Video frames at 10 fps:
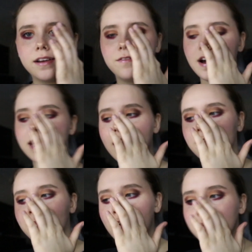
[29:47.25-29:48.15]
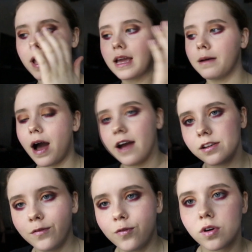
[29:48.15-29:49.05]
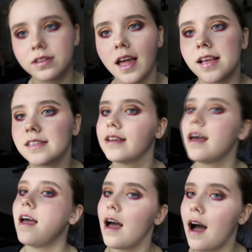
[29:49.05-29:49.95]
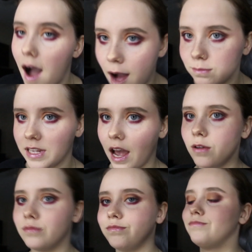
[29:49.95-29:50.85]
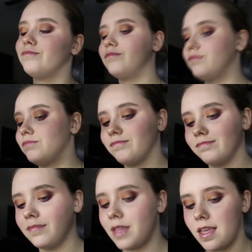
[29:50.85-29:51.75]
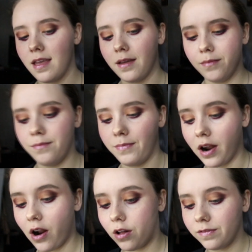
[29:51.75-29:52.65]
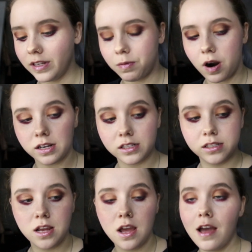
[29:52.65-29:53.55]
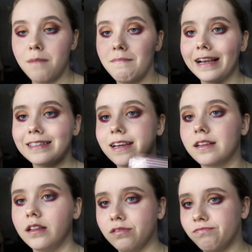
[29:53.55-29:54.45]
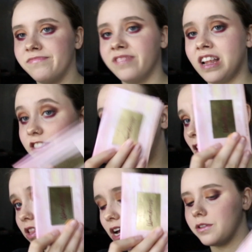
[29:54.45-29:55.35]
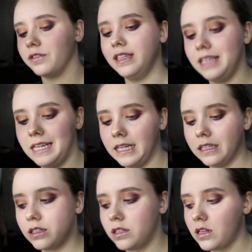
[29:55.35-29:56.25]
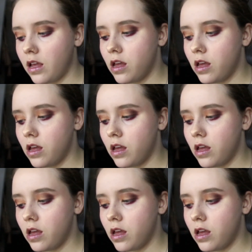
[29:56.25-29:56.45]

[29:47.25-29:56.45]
If I can't afford makeup, I can afford this. I'm down. But all of these products, amazing. lots of fallout on these.